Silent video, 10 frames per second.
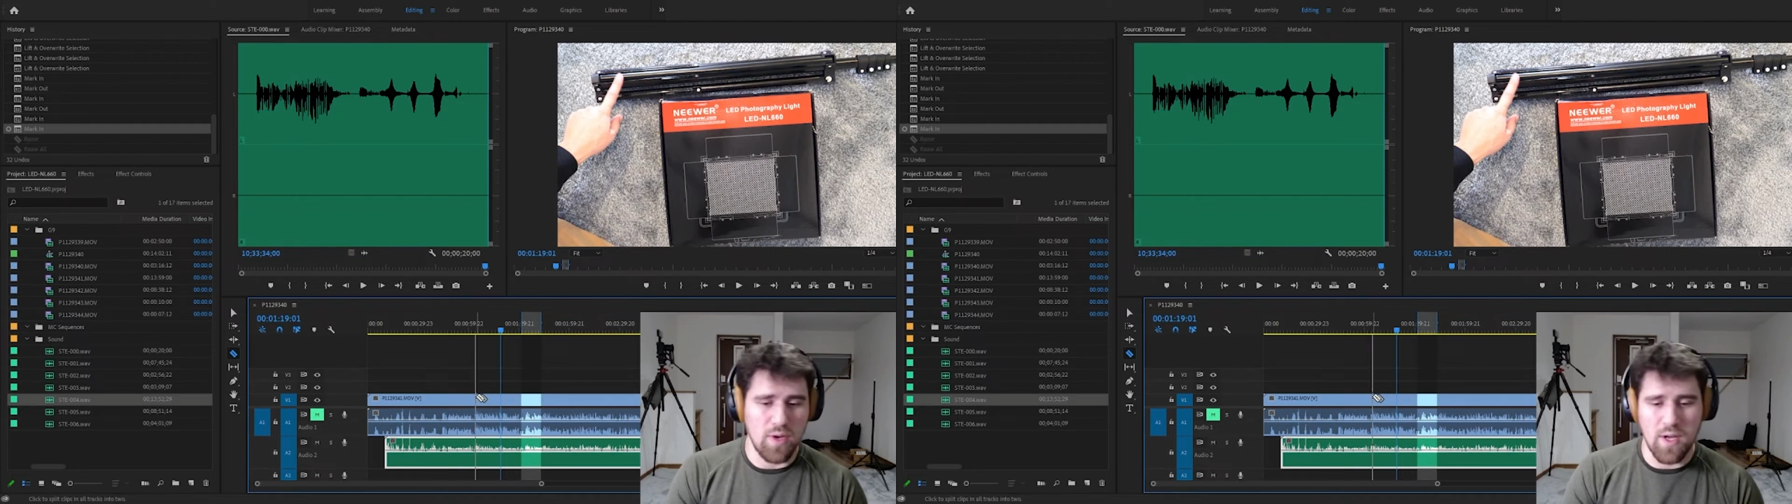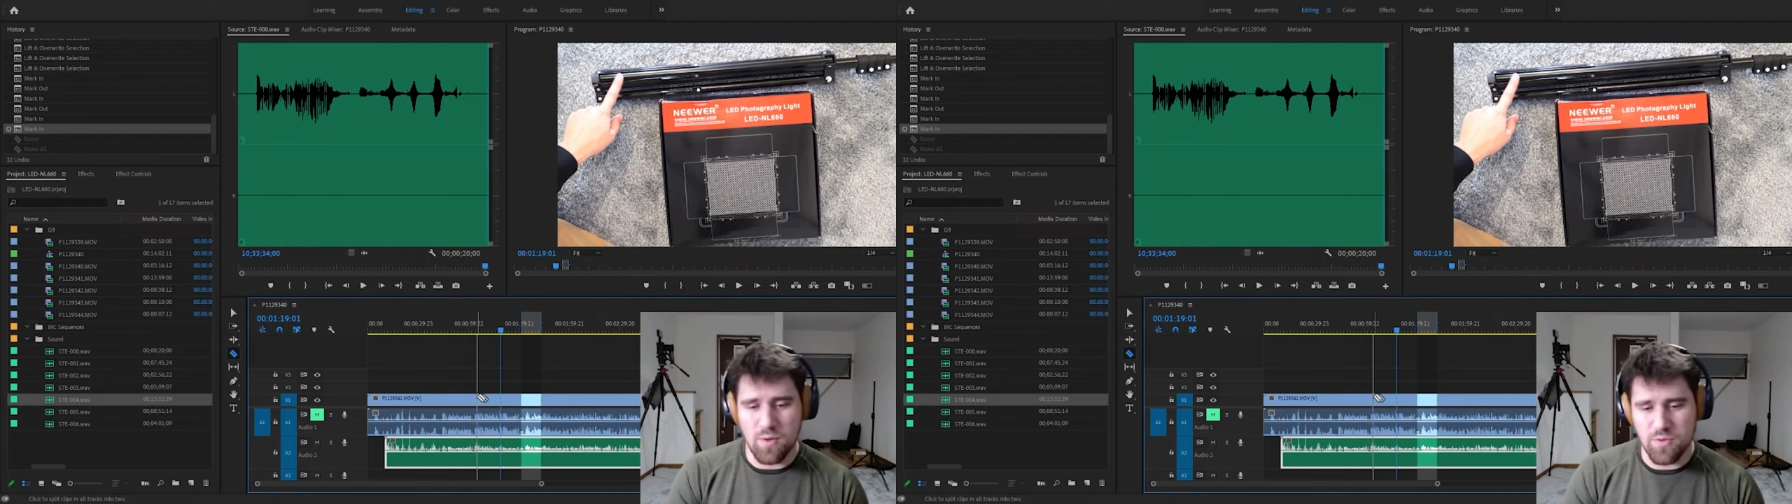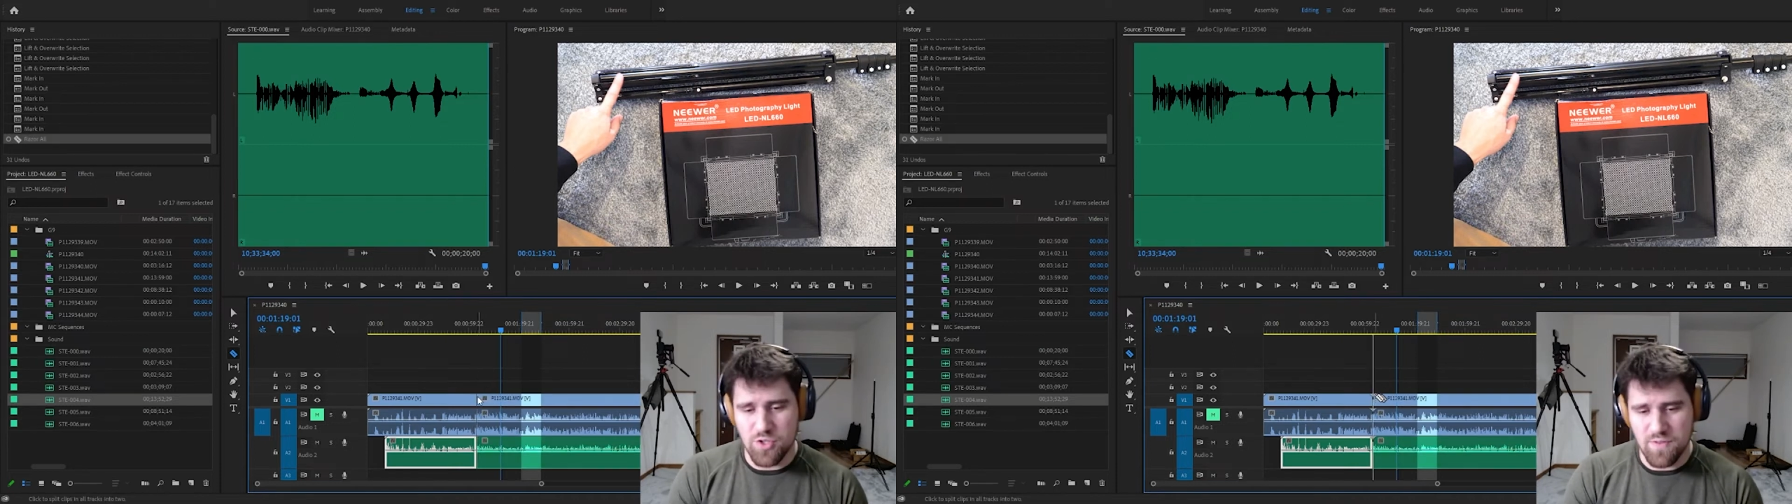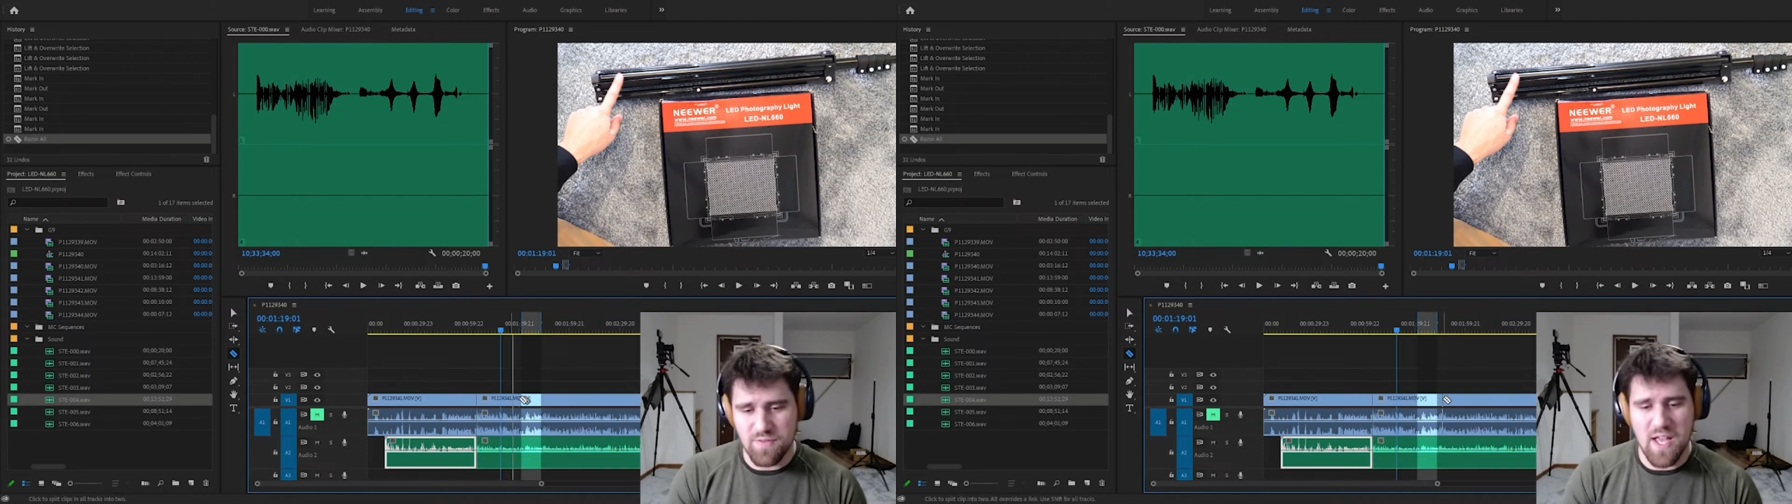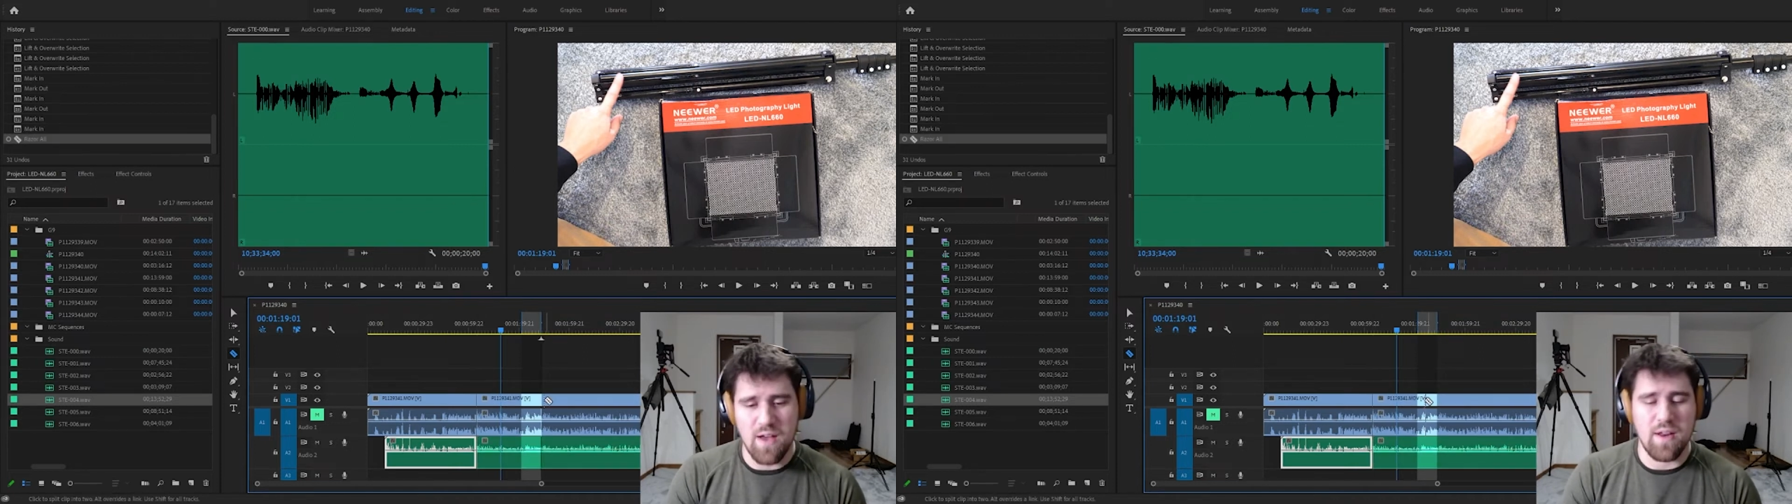hold shift
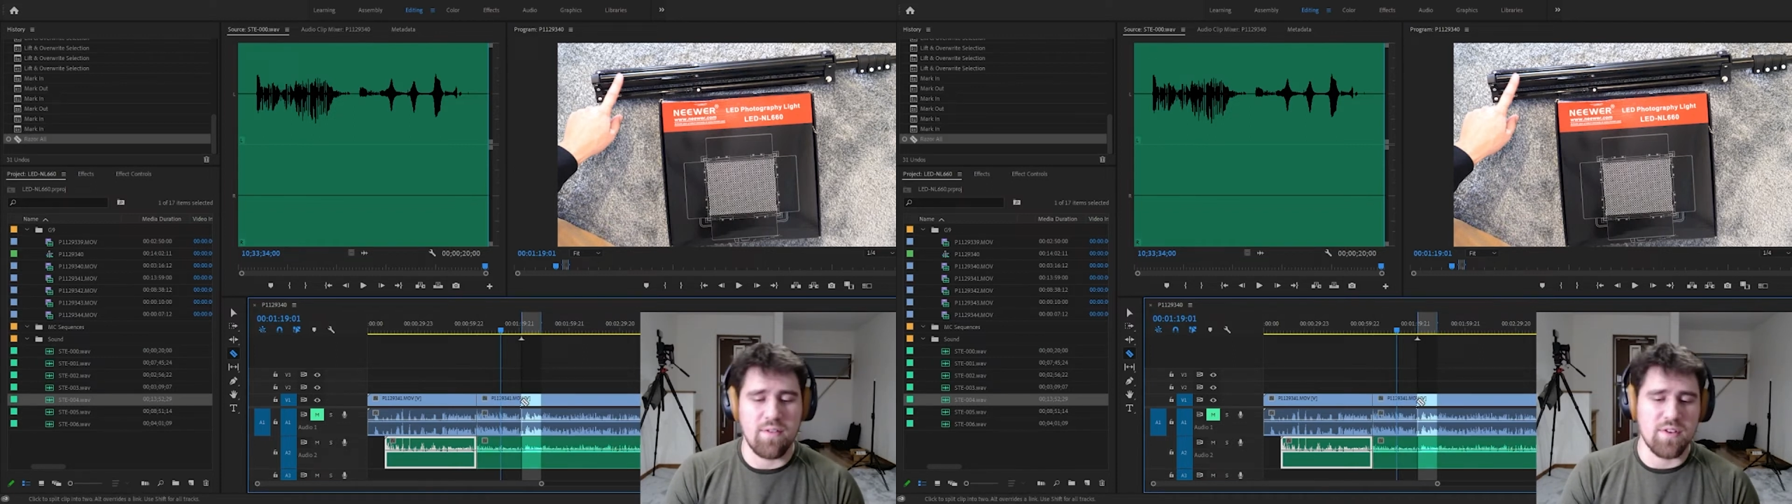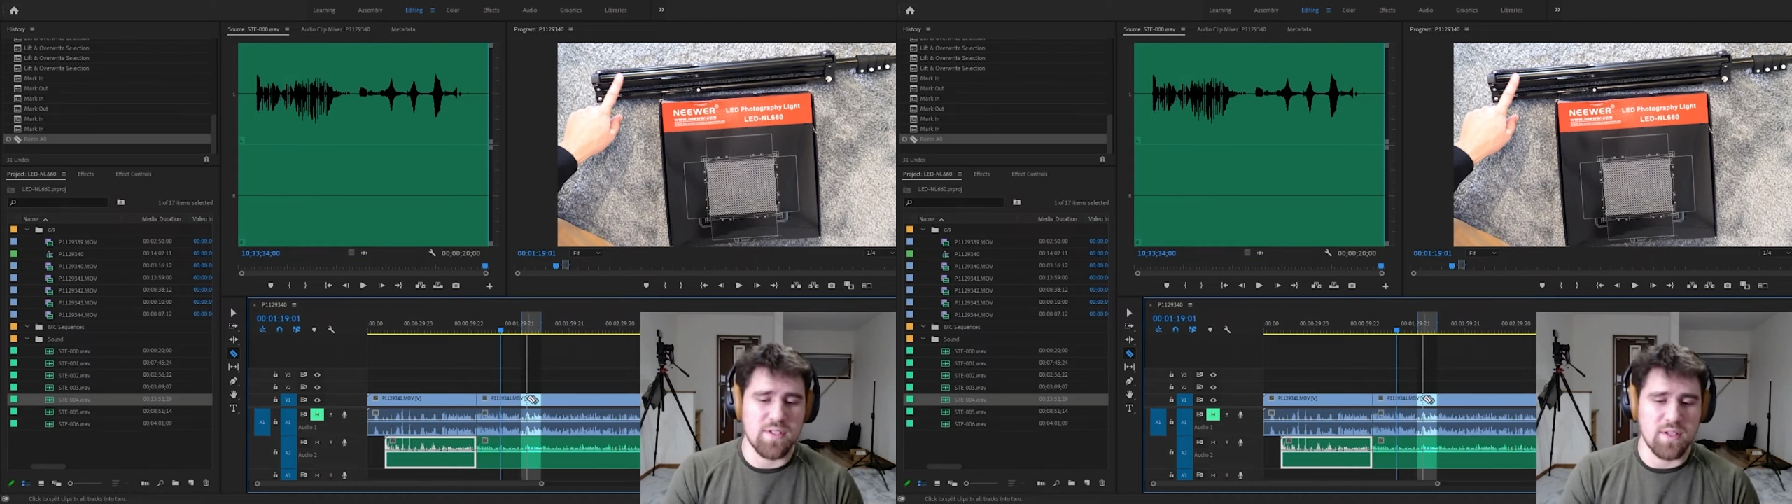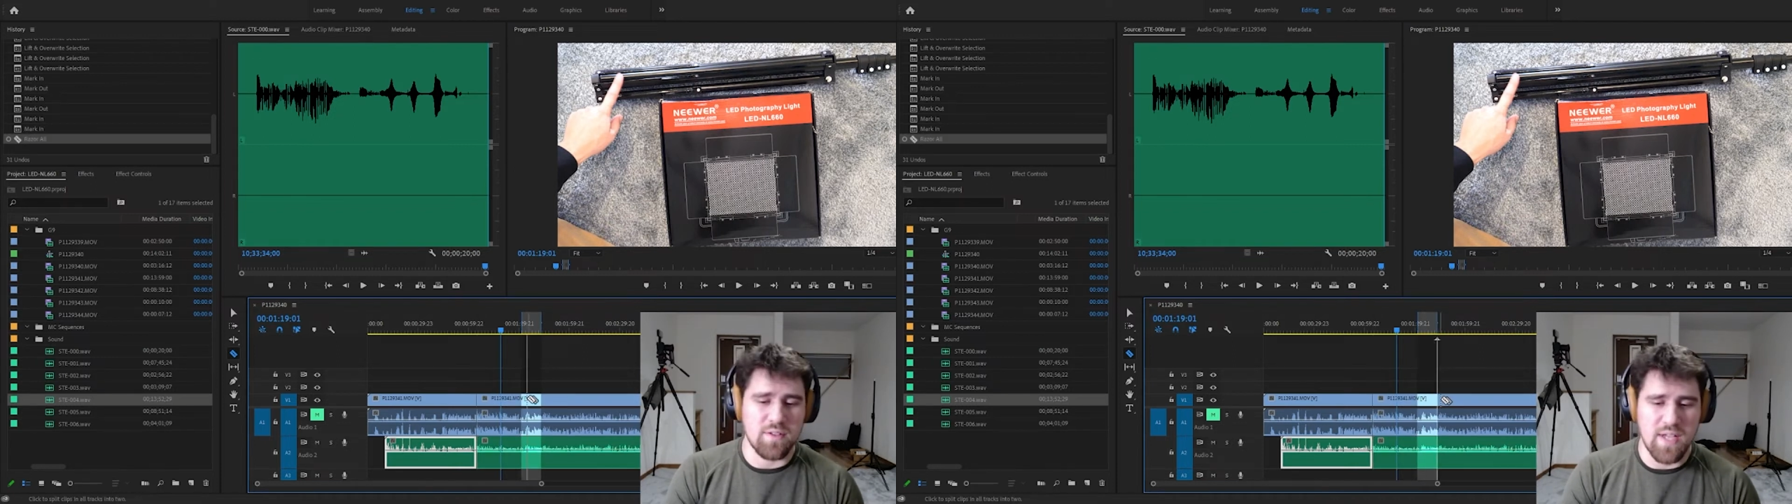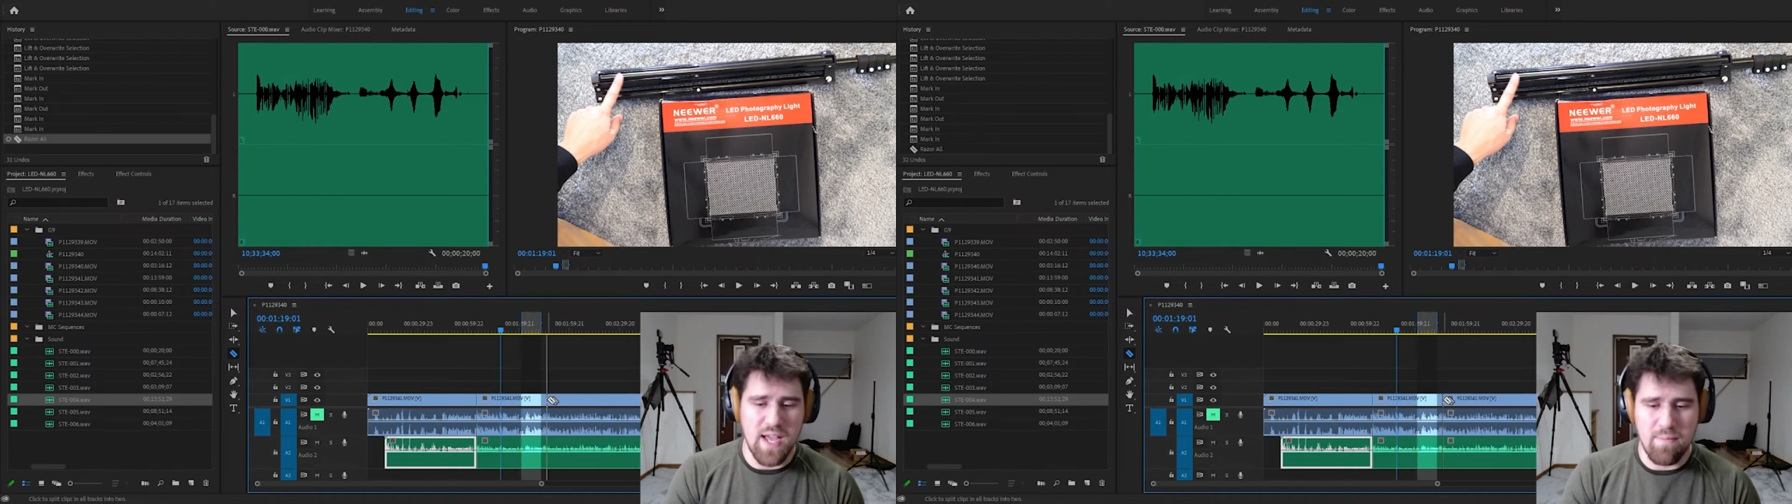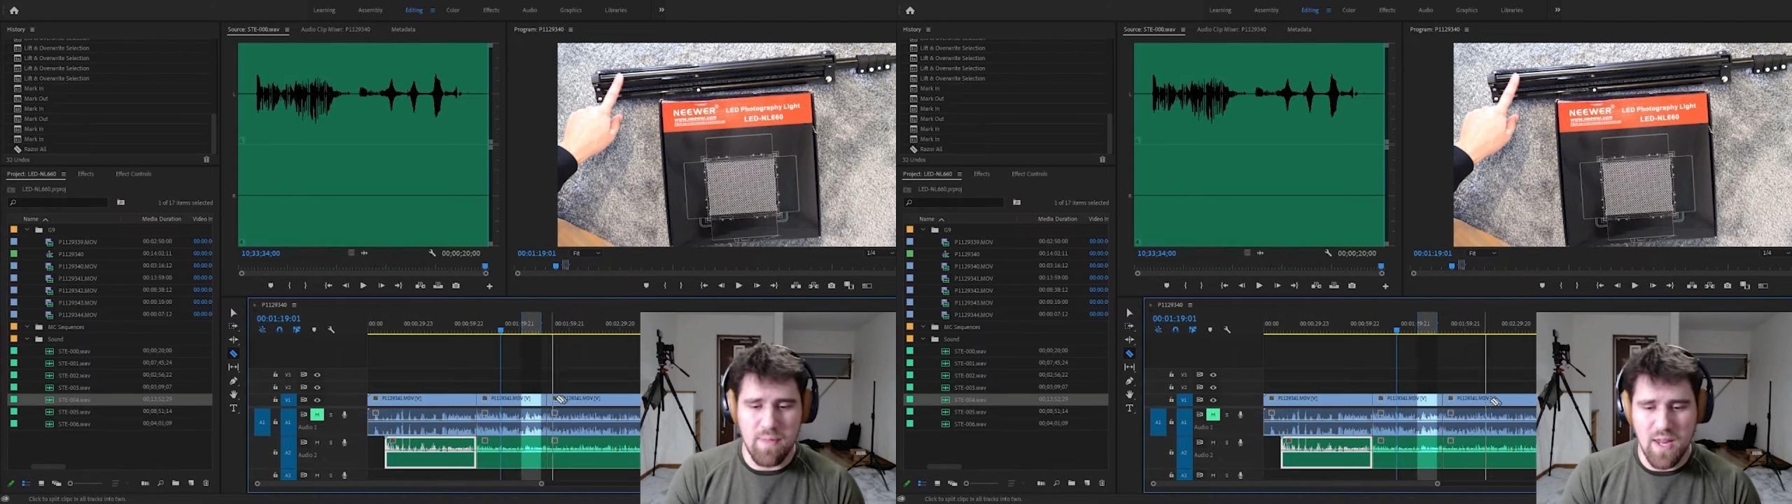down every single
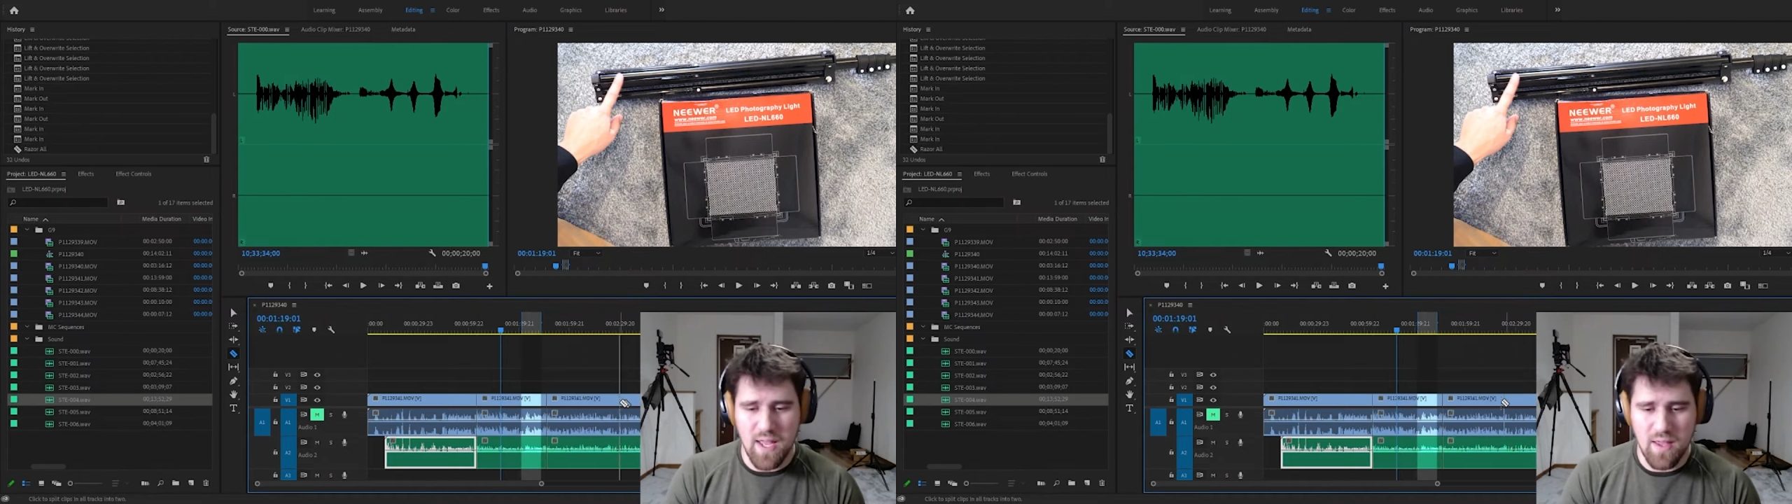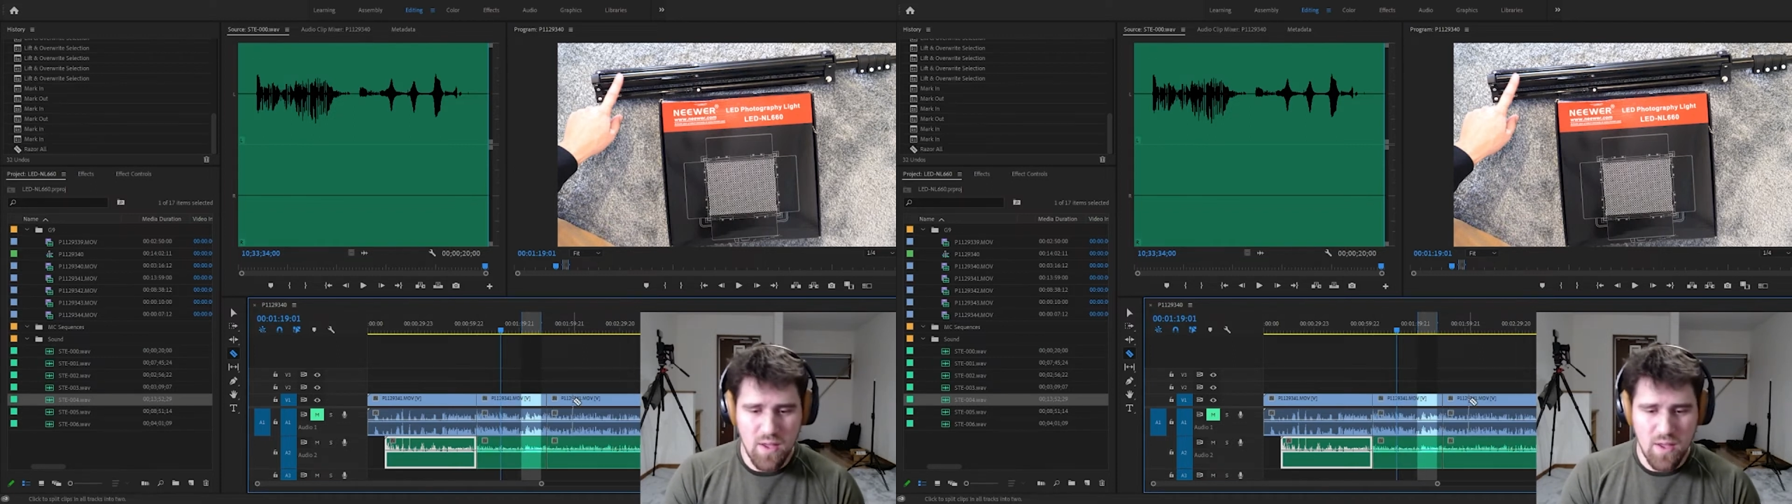time that I